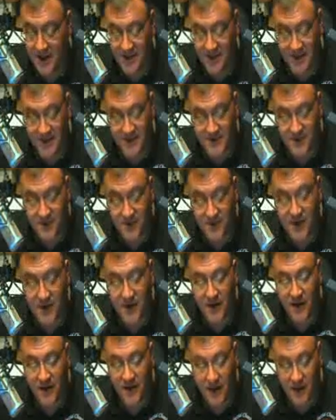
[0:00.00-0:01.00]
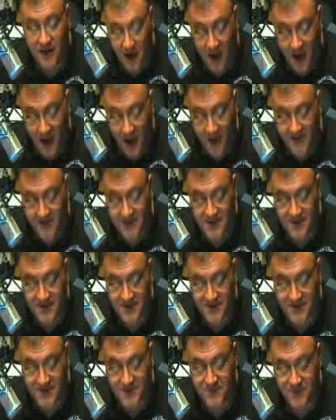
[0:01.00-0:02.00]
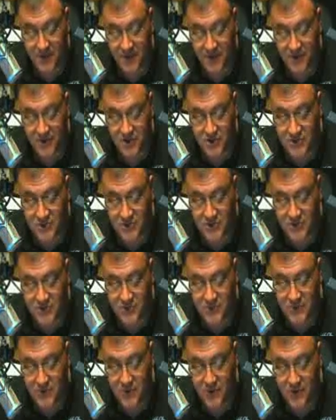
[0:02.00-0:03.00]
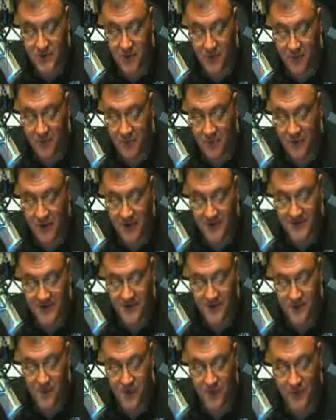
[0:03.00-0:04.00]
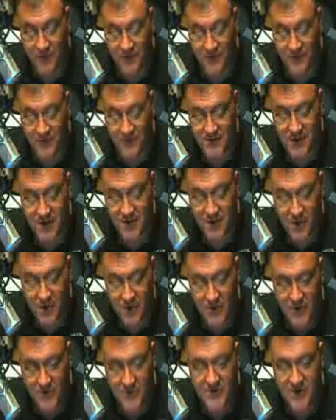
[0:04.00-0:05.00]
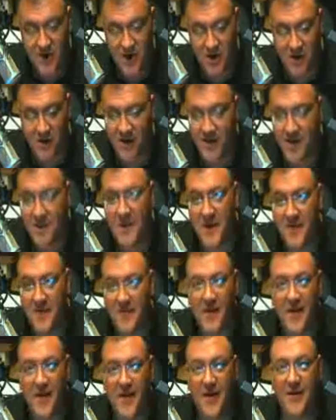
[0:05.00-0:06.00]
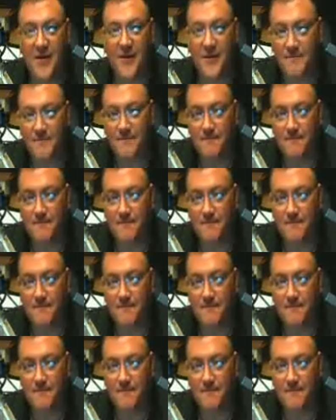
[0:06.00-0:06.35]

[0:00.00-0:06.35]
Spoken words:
These are the gods that smote the Egyptians with all the plagues in the wilderness. Who is he talking about there?